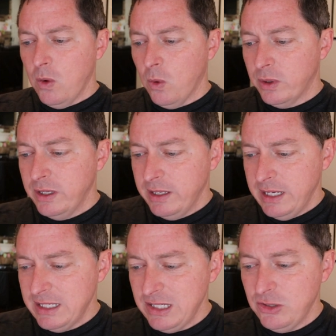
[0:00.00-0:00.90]
Or
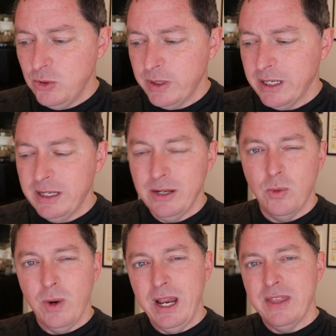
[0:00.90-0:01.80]
is he doing it in a
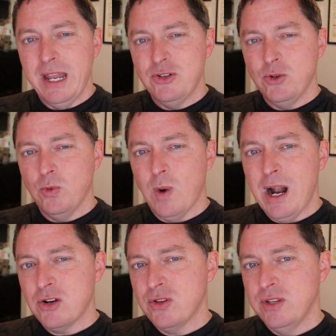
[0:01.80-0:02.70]
way that as you
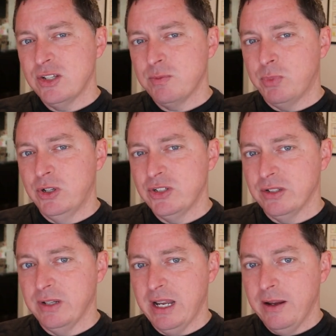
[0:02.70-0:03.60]
watch this
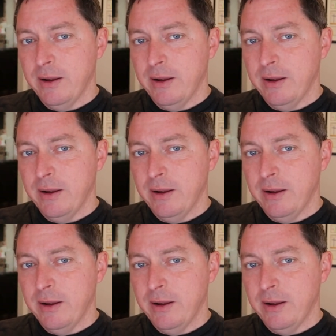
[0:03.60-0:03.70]
person